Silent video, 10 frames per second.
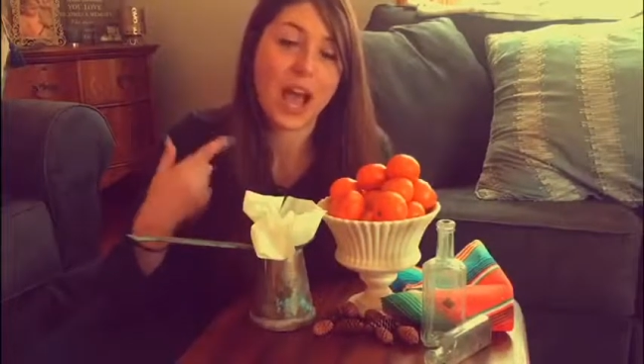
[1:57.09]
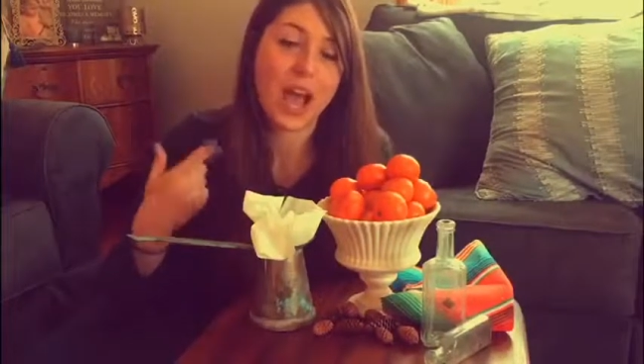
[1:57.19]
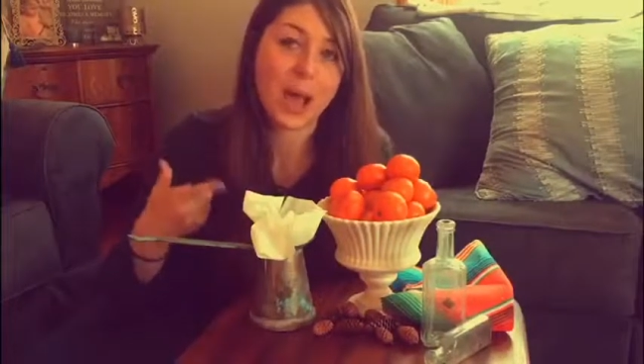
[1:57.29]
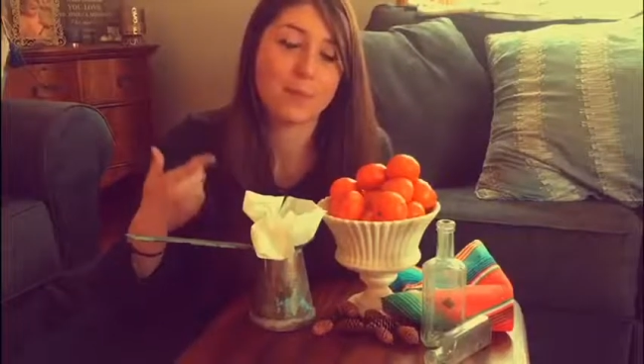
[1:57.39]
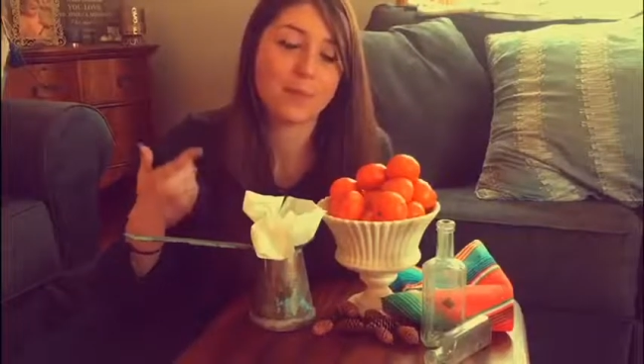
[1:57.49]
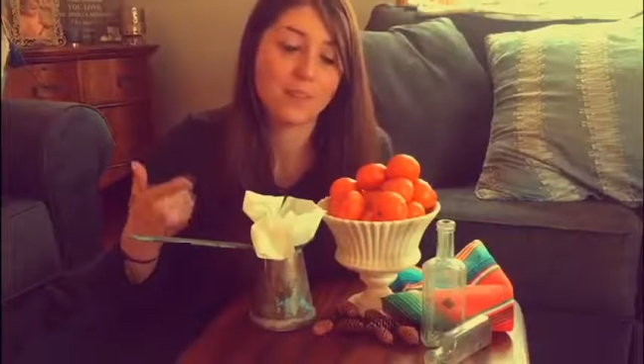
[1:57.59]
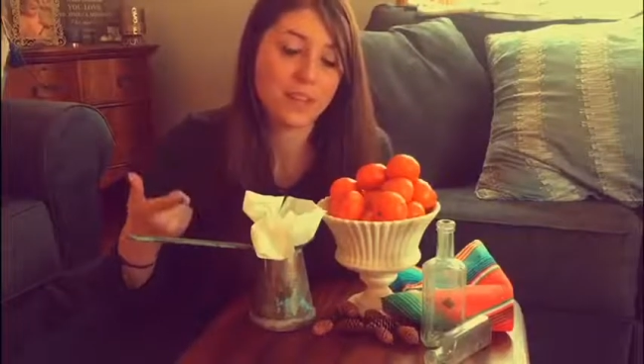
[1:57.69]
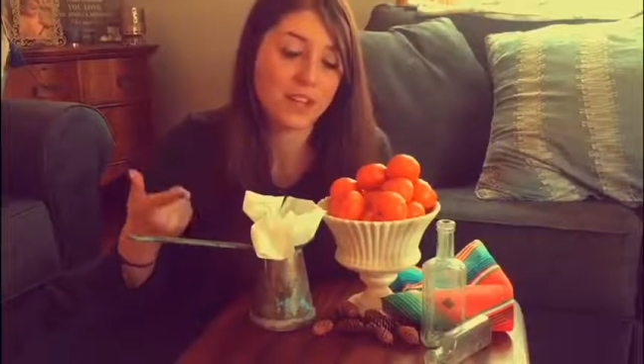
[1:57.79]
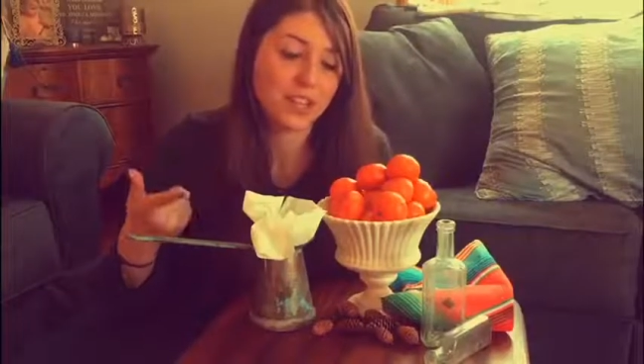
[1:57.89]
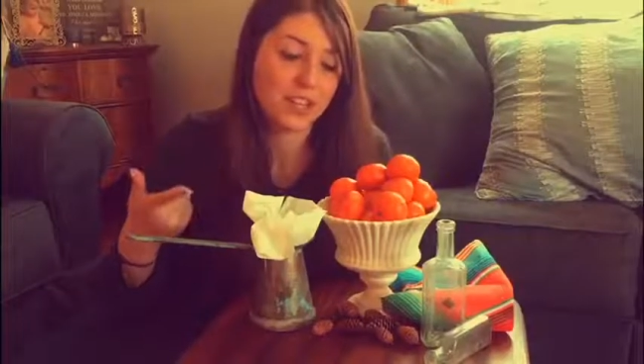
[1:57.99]

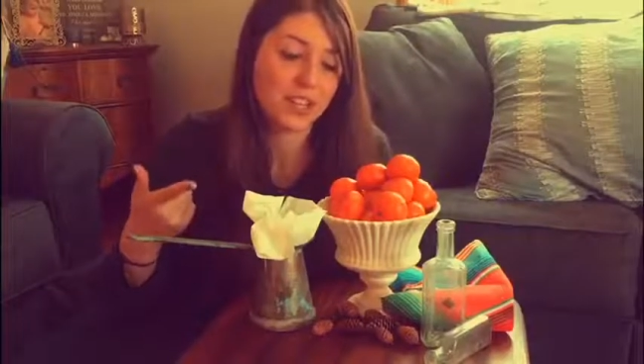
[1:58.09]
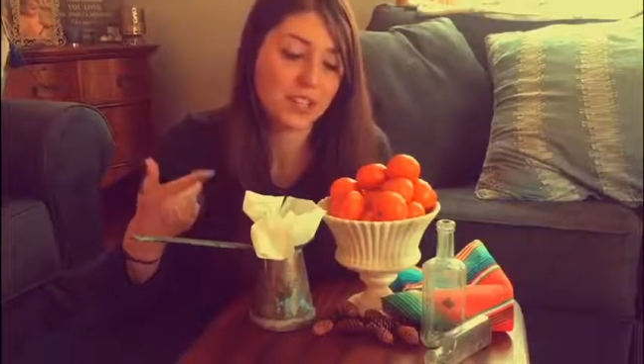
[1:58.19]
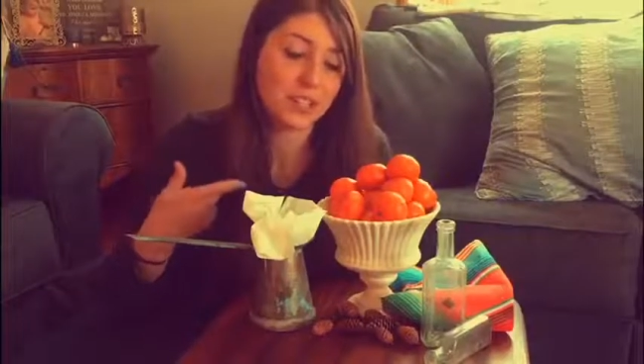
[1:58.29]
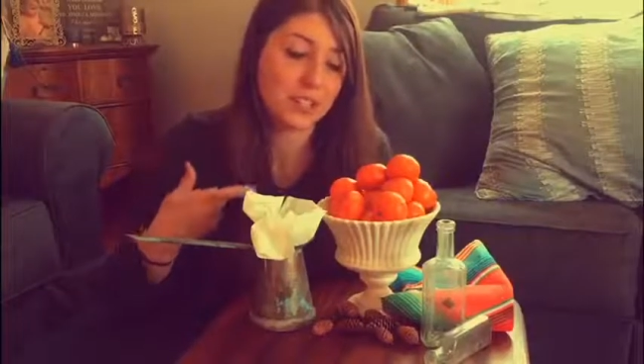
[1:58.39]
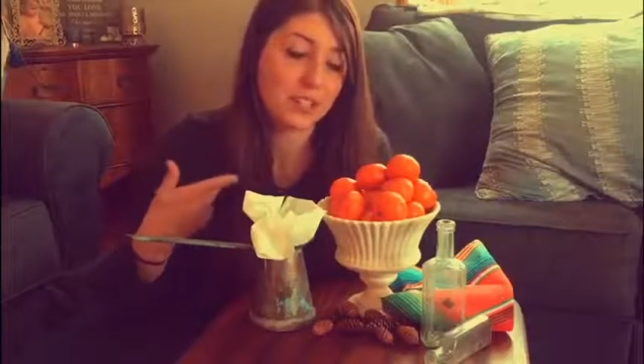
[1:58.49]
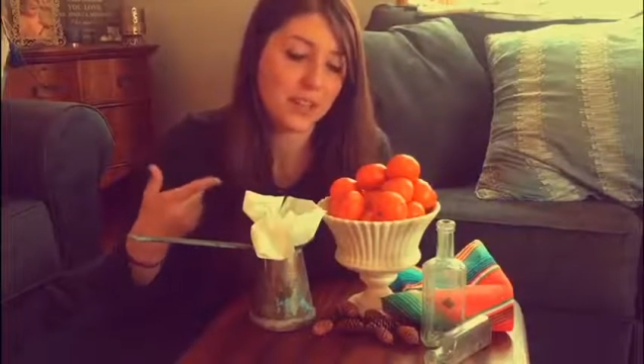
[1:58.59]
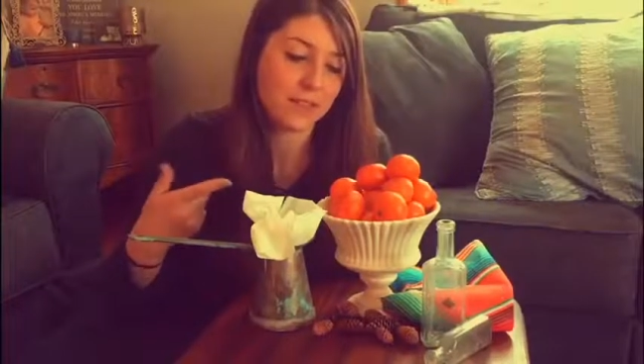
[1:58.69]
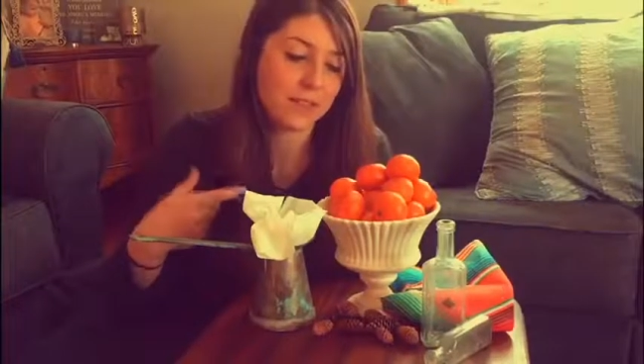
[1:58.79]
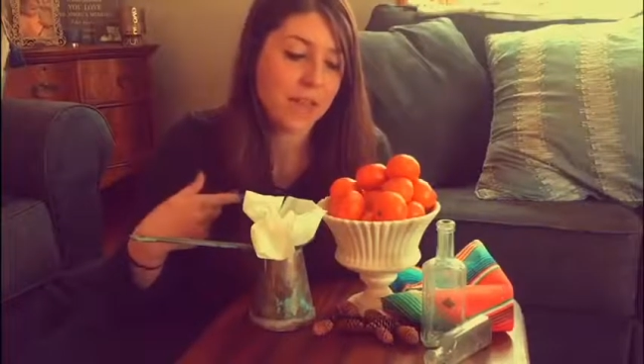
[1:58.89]
observation and still life,